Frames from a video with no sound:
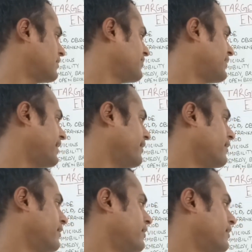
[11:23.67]

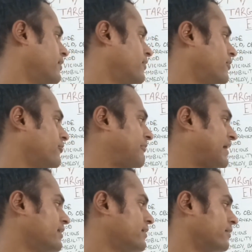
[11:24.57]
Then
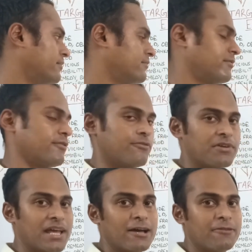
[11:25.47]
failure.
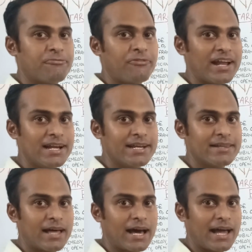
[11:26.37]
We have failed
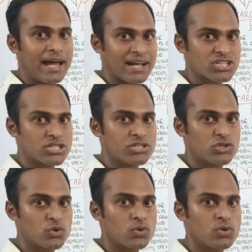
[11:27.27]
in our action
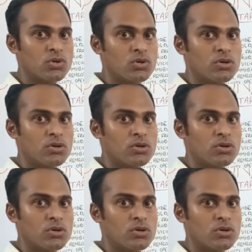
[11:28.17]
to